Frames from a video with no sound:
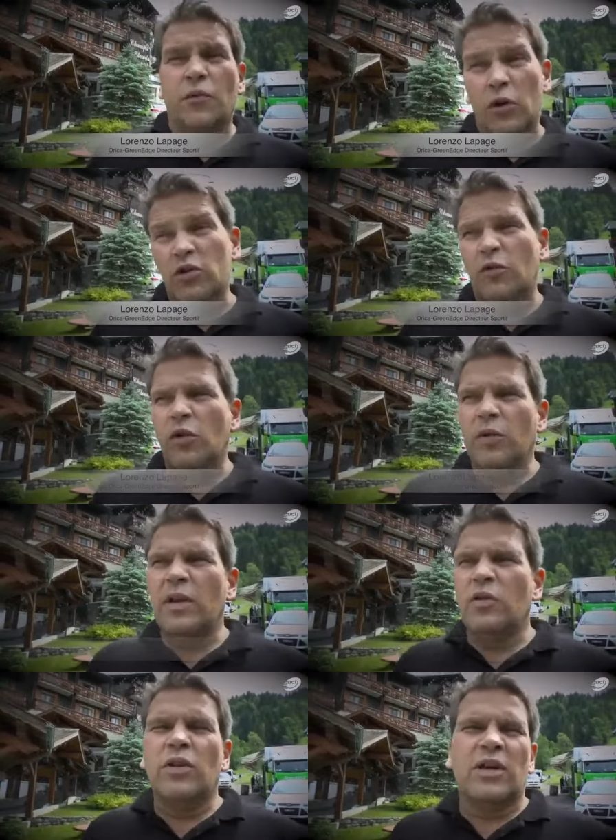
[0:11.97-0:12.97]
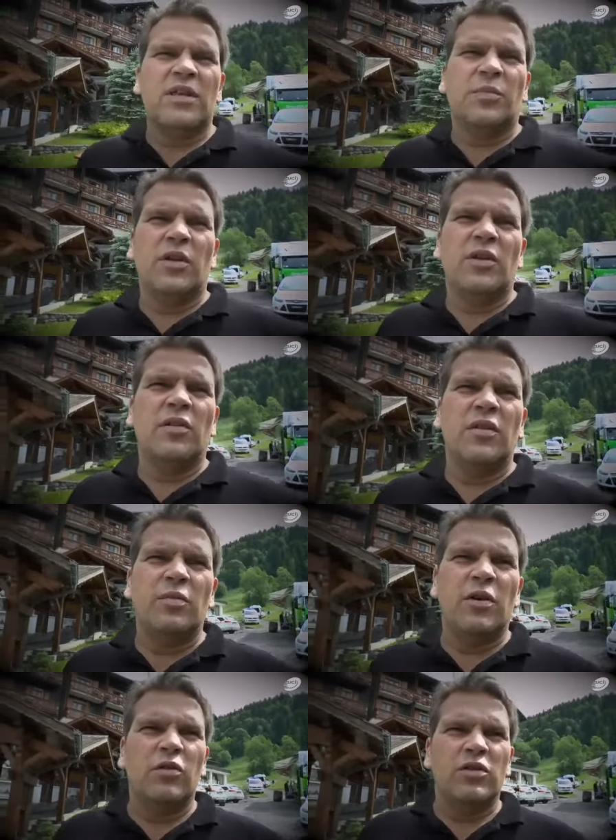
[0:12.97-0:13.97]
first of all, really good accepted in the
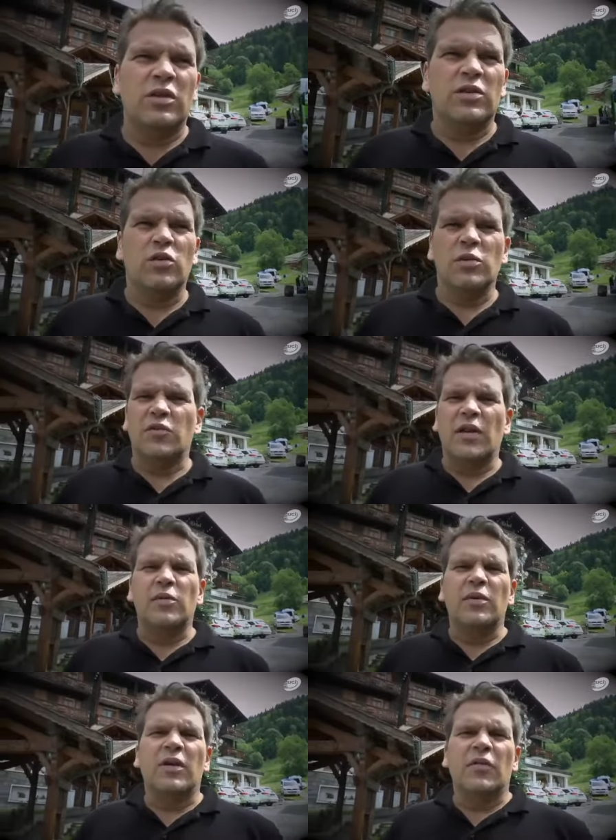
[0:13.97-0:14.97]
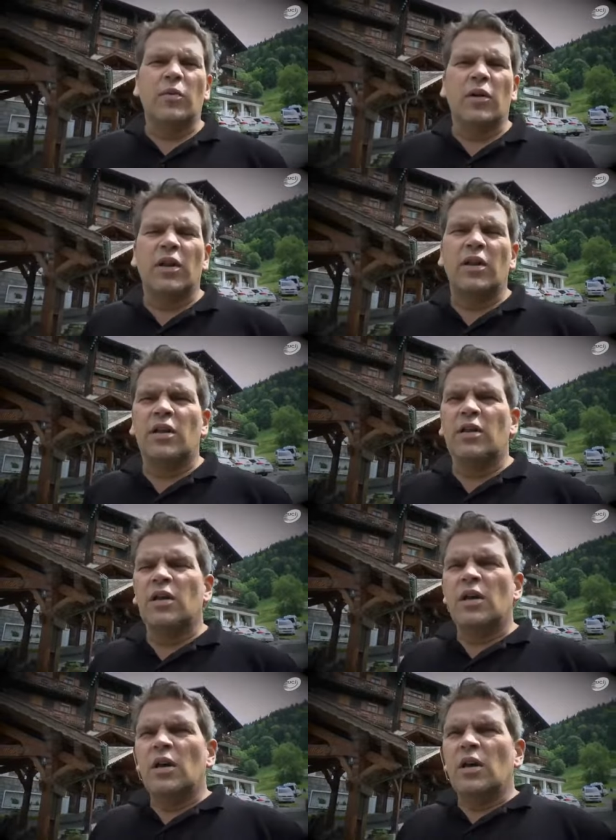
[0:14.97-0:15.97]
team because he's always friendly with everyone and, and
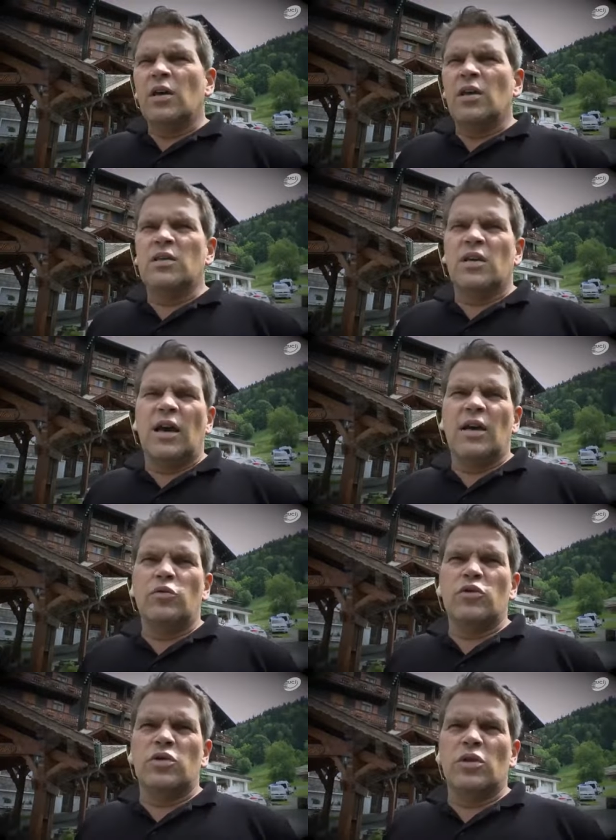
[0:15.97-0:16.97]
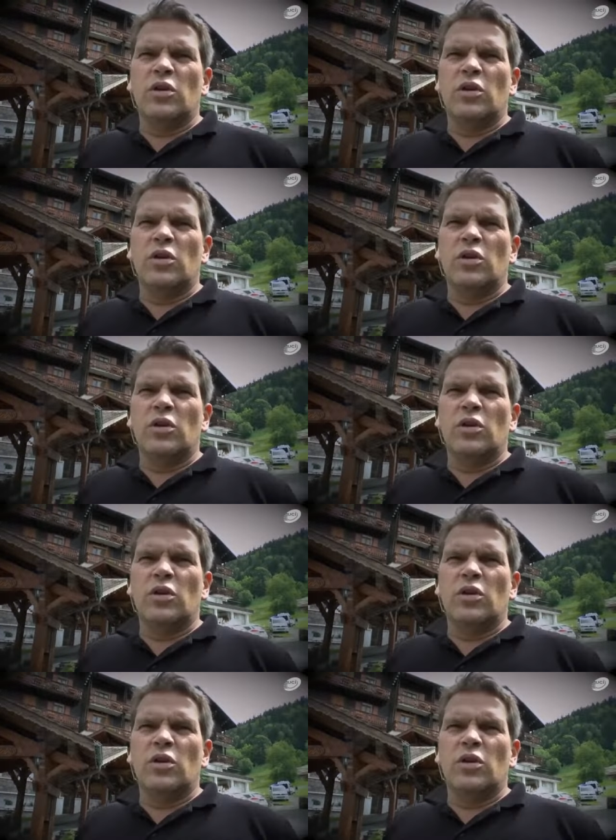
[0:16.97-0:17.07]
he's a guy who's,